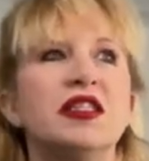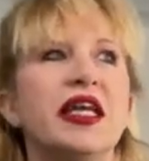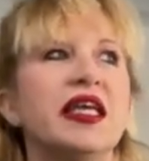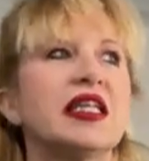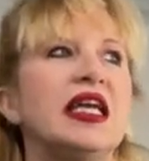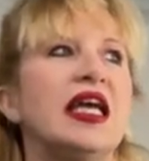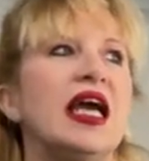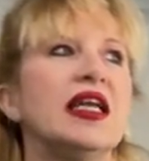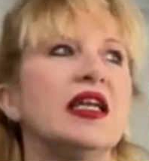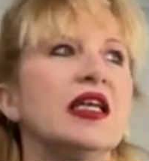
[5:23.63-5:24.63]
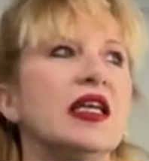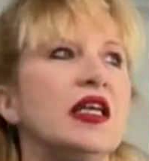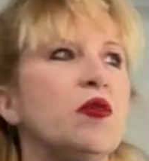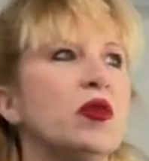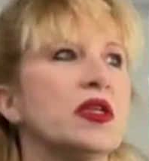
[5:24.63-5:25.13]
daily and he
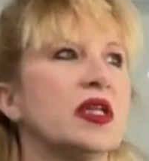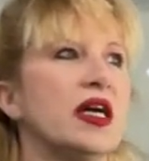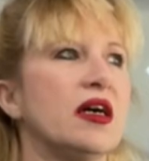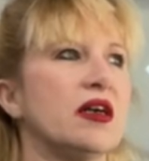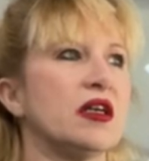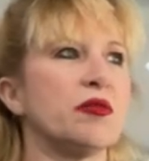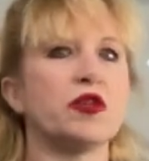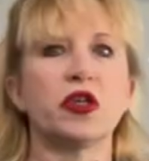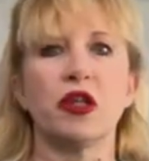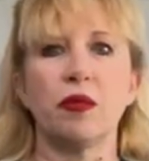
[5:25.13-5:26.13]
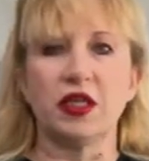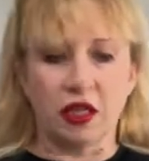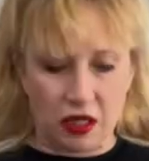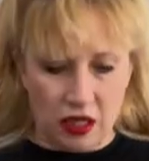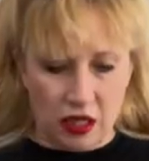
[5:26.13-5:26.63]
will, uh, he'll turn them
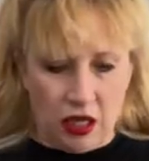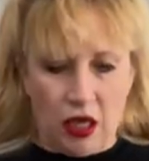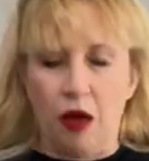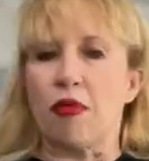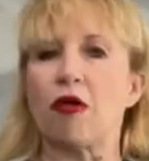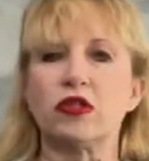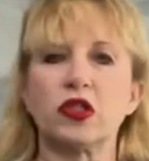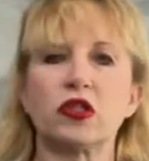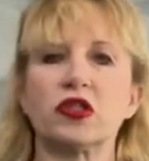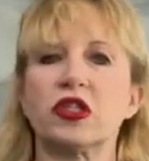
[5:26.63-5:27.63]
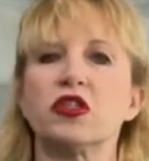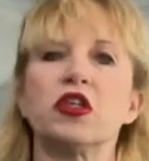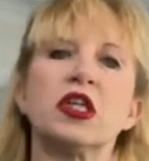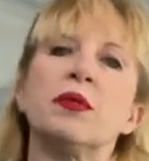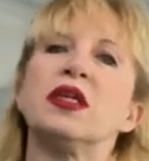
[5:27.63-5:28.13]
into posters. He'll
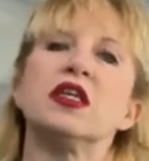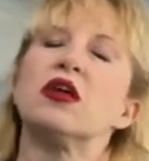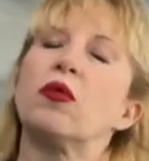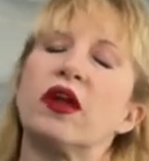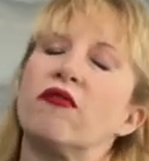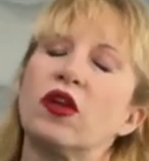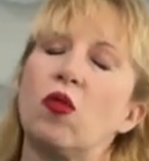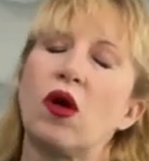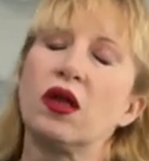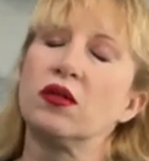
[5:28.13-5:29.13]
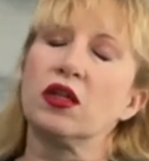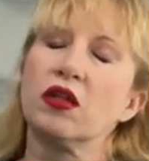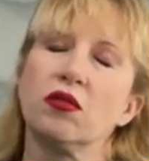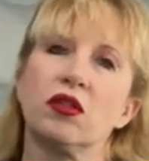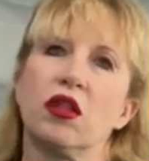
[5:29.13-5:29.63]
turn them into whatever you want.
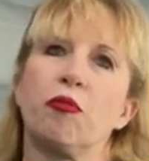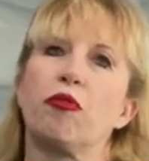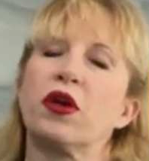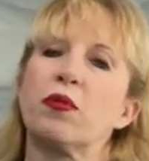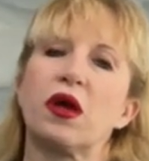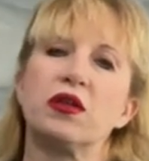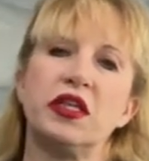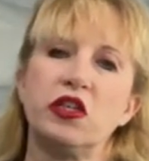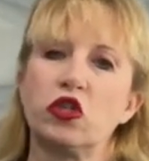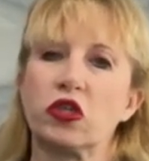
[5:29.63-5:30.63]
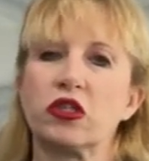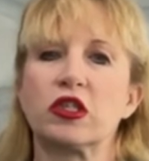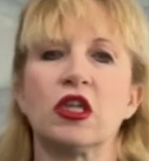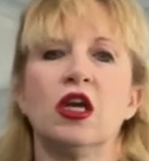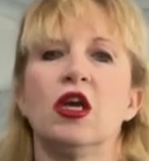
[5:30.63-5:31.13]
They'll, they'll print them on t-shirts,
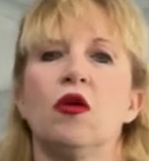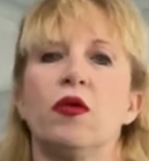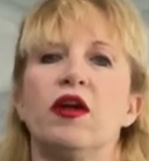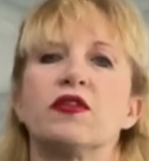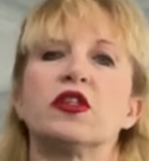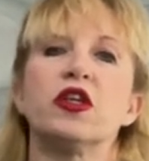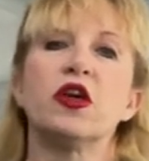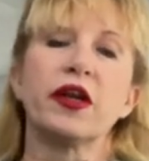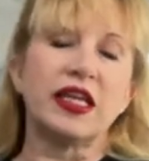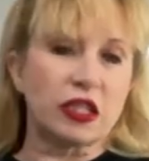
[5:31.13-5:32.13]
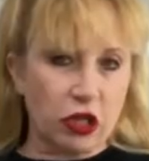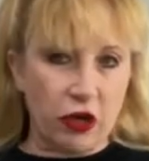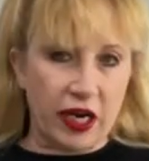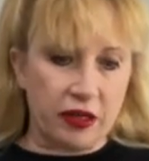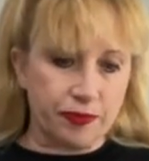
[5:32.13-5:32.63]
whatever. So you go to
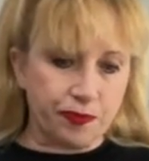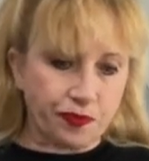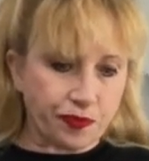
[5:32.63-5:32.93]
Instagram